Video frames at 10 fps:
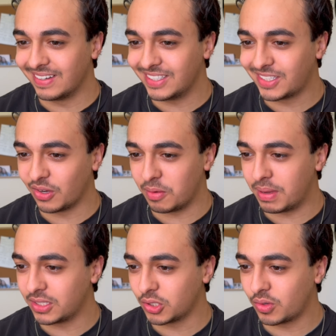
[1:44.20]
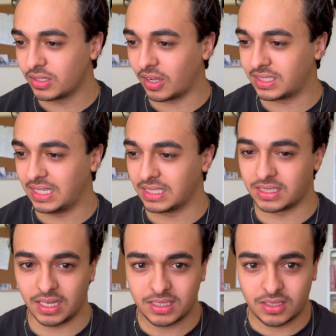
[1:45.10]
into a bento
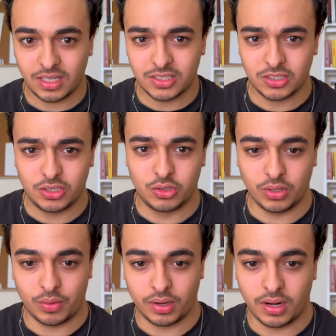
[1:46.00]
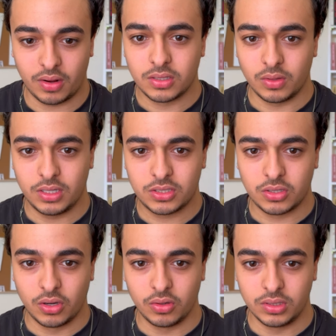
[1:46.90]
grid.tsx. So let's actually do that right now. So let's
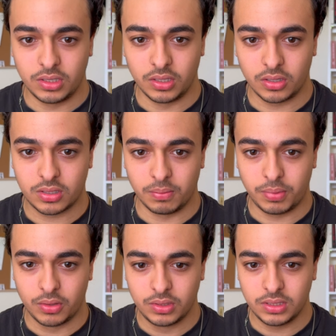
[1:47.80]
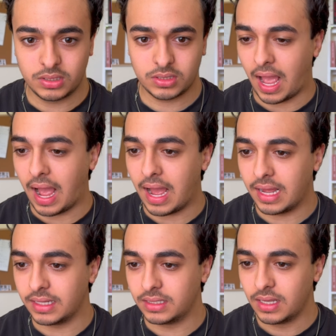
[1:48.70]
go in here, components,
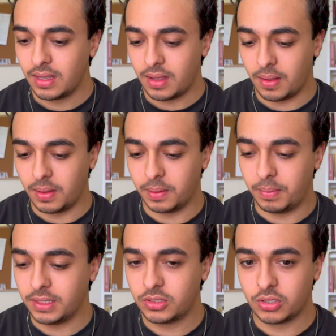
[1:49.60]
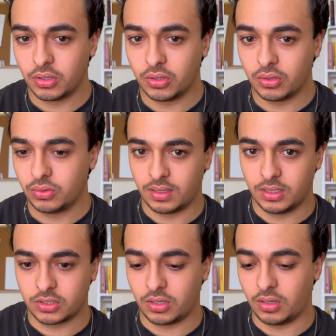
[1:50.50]
add uh, bento,
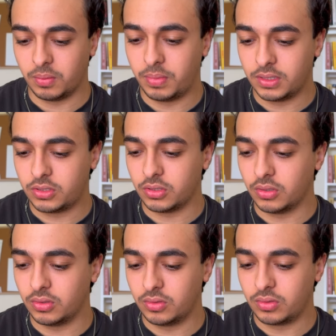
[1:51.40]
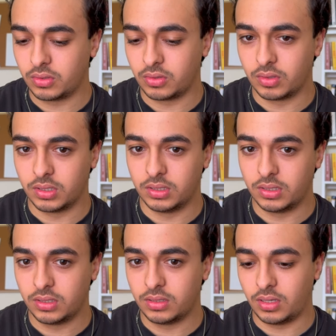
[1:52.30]
let's call bento
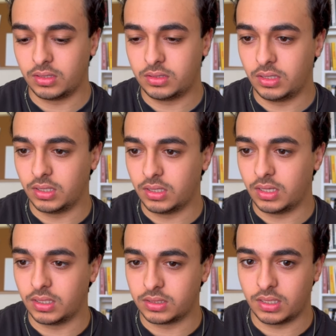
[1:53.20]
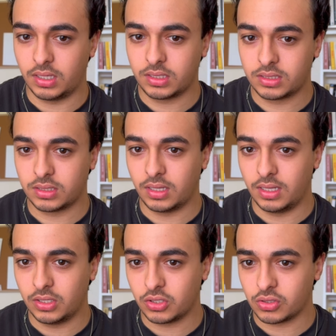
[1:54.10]
grid.tsx tsx
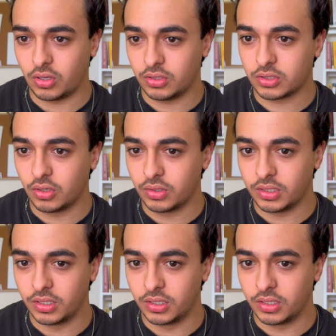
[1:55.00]
and let's just call this code in